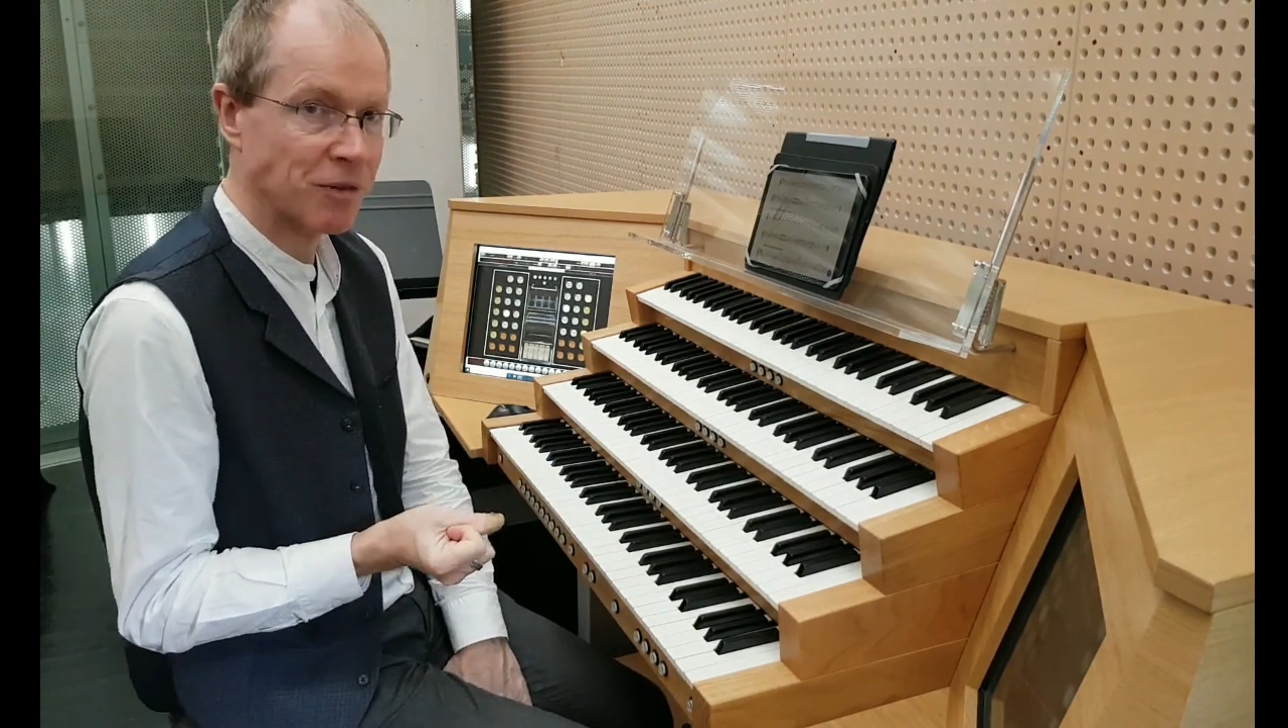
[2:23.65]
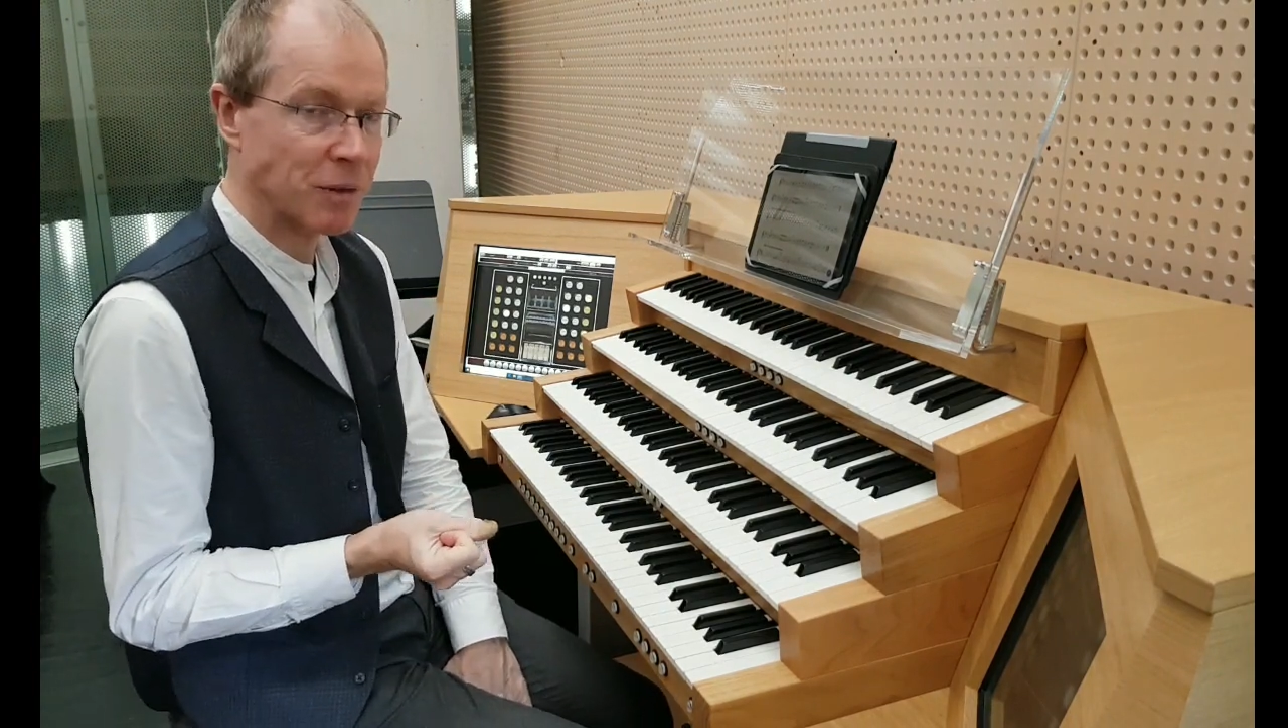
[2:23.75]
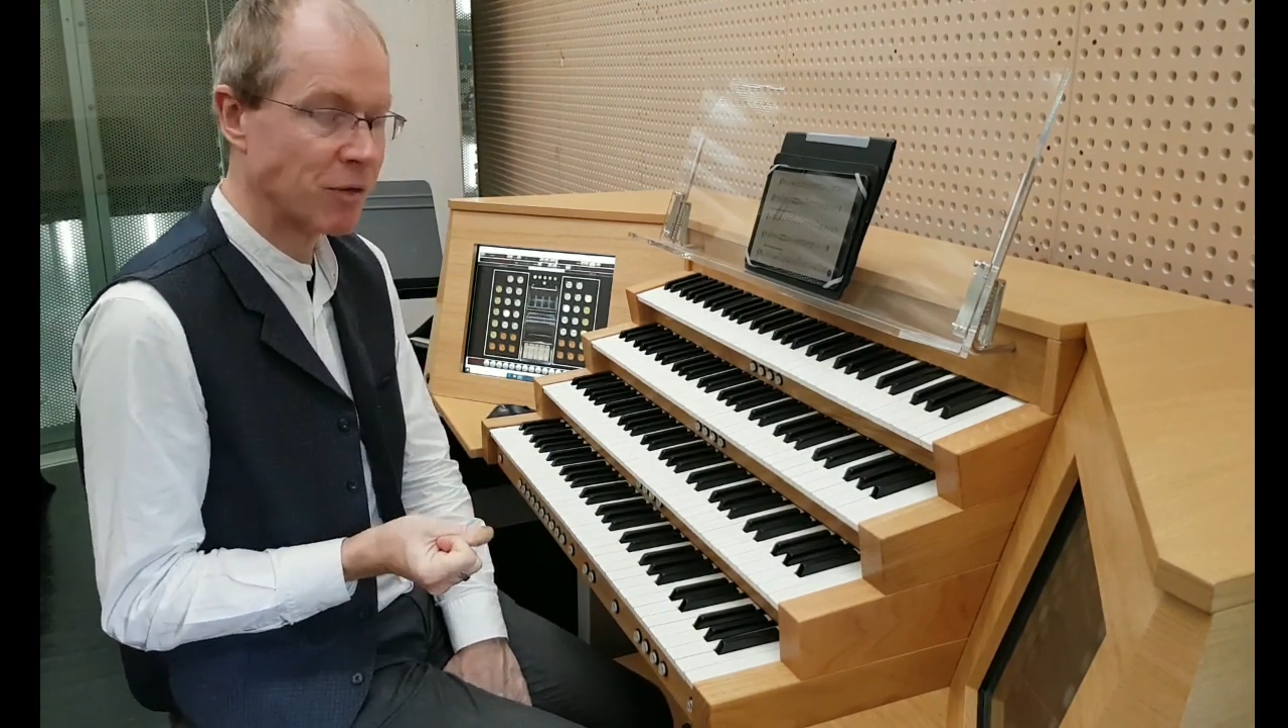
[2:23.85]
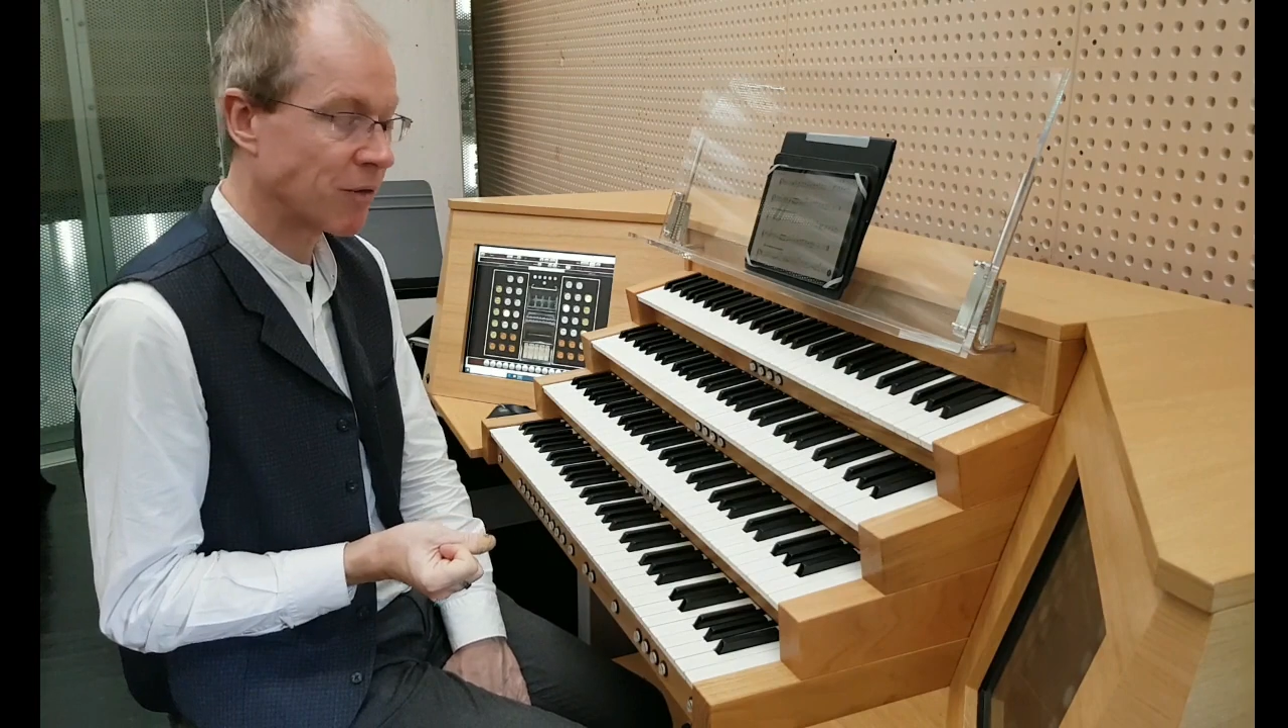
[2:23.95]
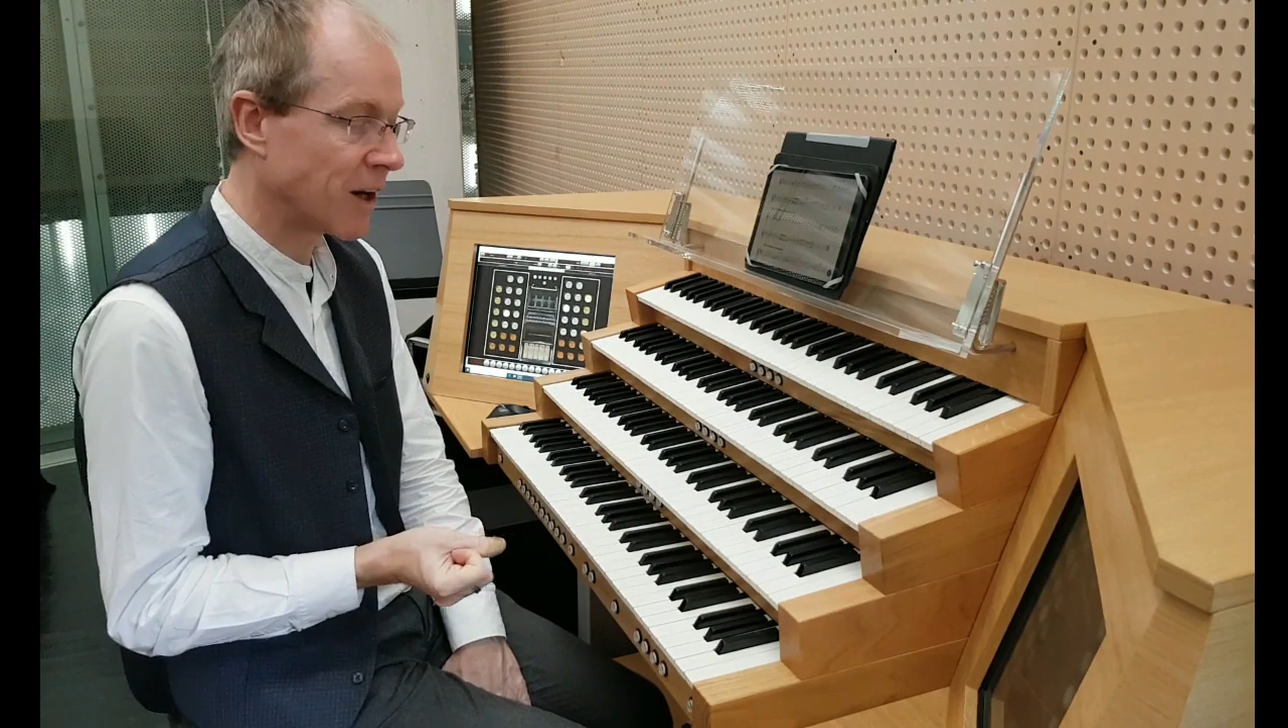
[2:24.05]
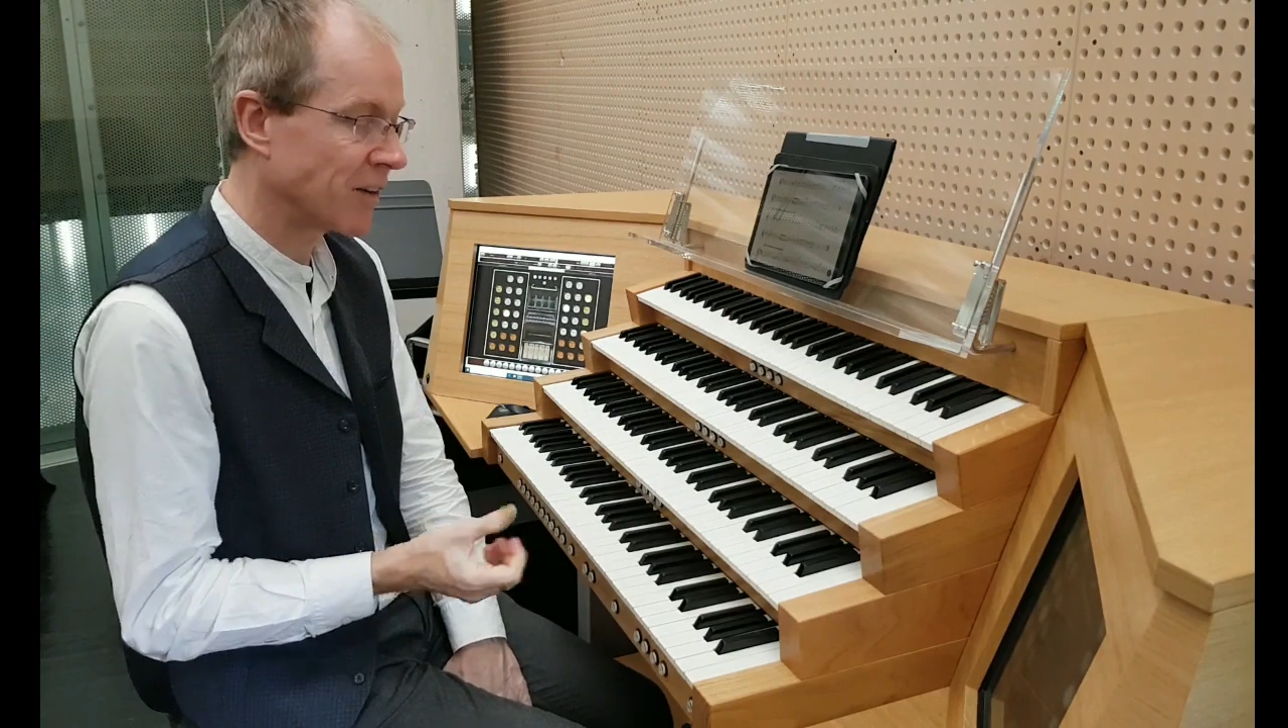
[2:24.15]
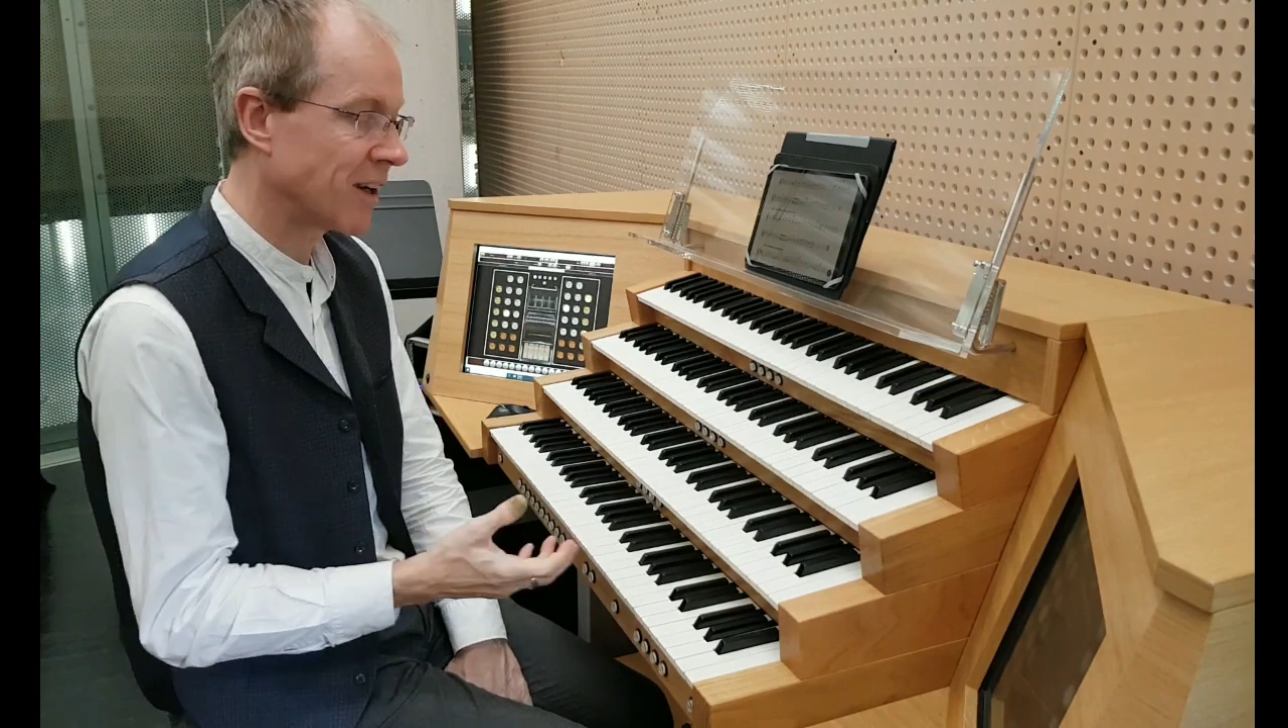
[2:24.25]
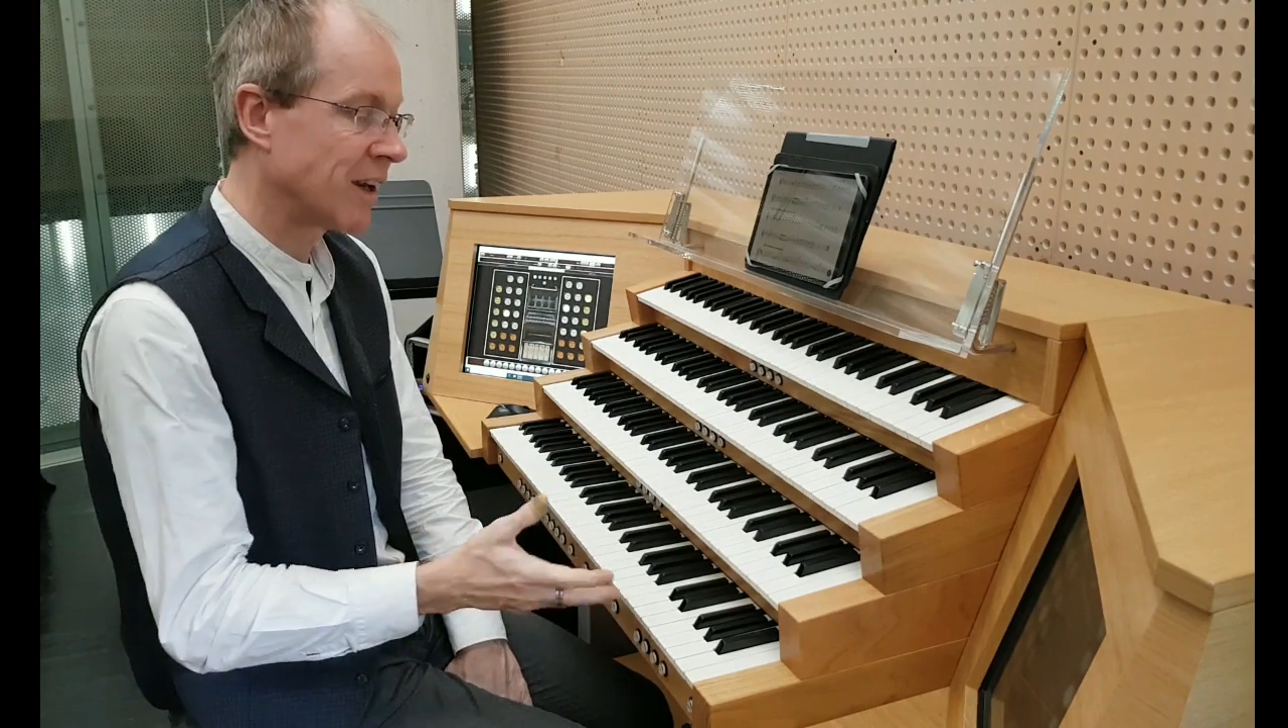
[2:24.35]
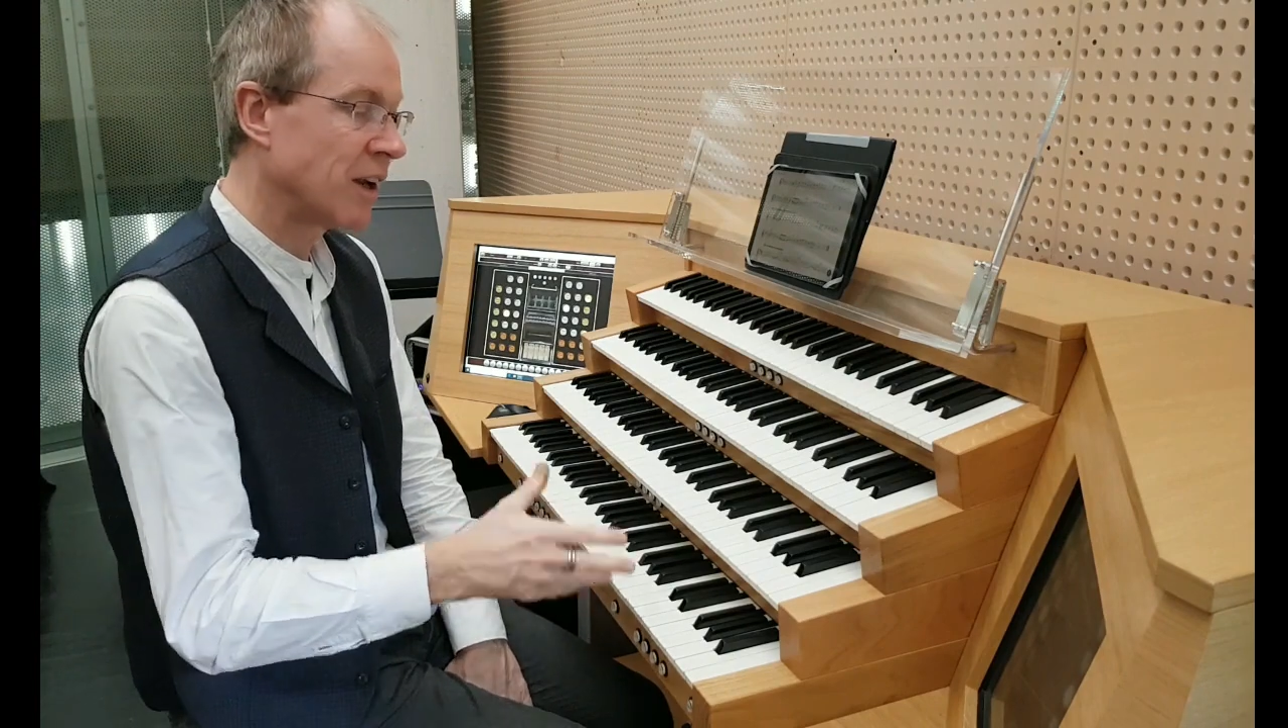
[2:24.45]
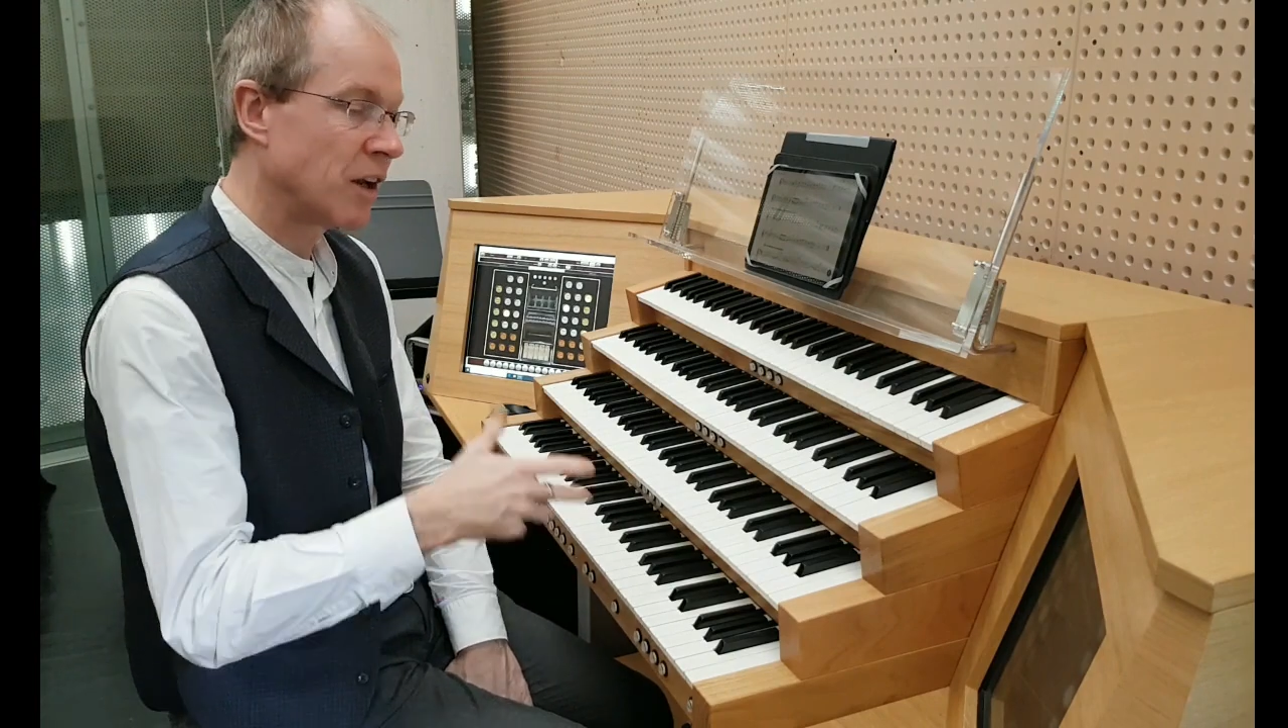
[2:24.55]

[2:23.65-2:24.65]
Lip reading: of improvising.